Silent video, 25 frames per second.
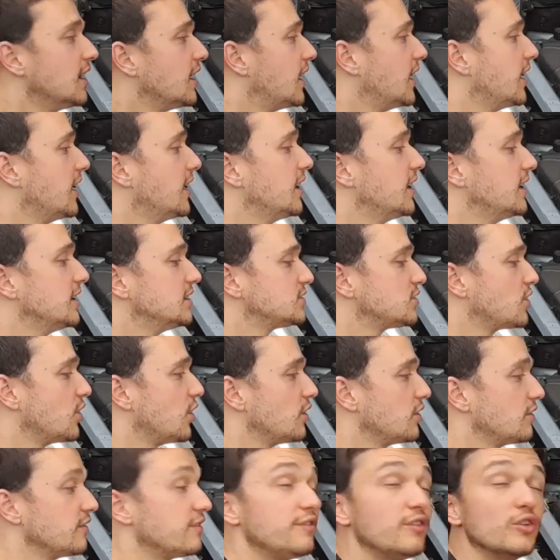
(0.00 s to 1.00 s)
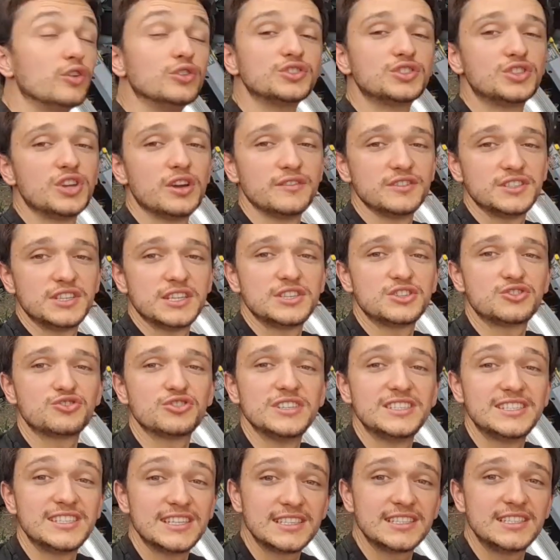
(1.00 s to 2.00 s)
It's got full service
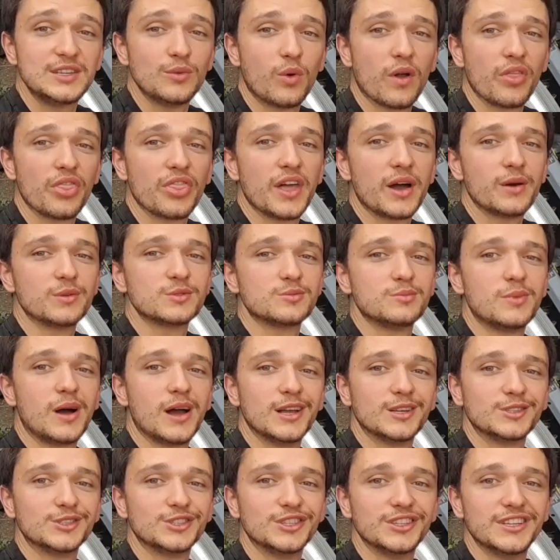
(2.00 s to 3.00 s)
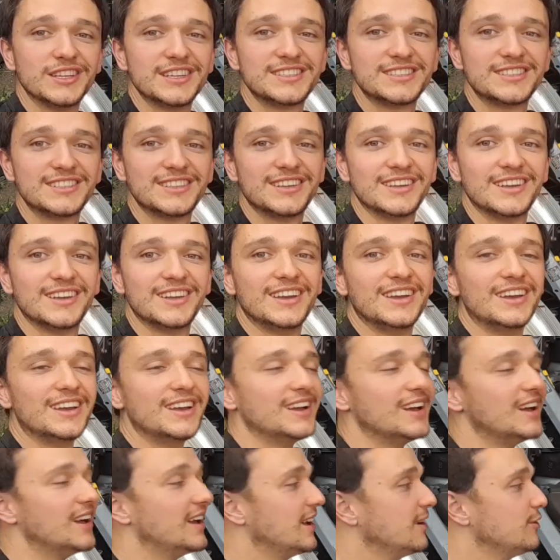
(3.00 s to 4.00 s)
history, 61,000 miles in this,
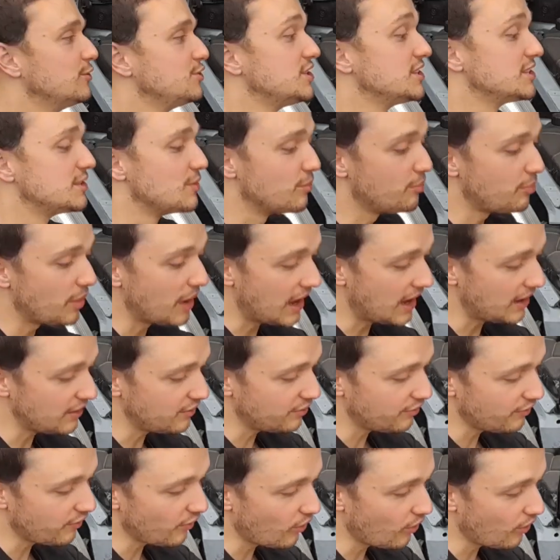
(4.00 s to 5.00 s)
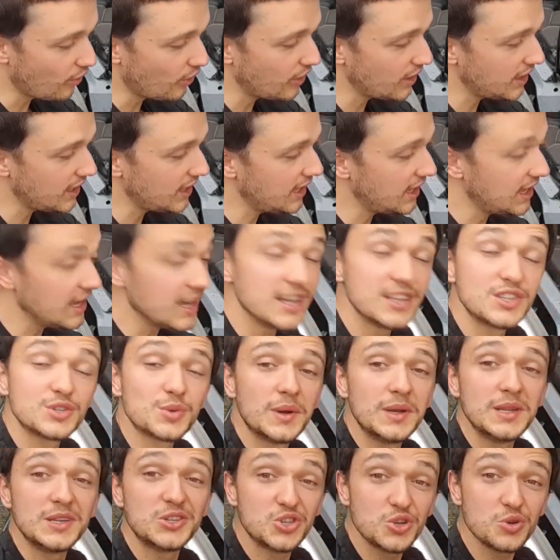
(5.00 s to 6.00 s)
which isn't bad for a
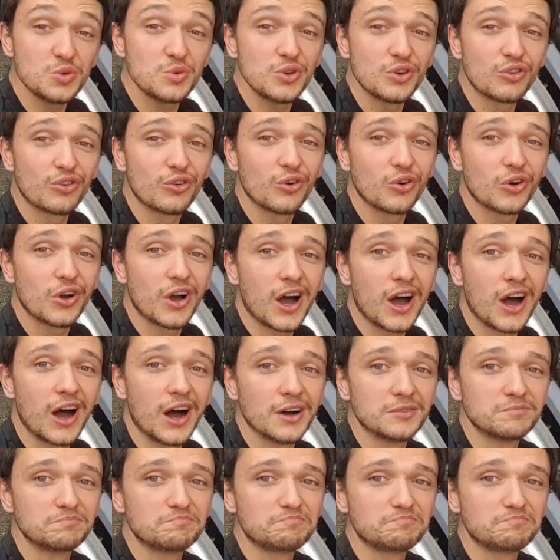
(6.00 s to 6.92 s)
22-year-old car.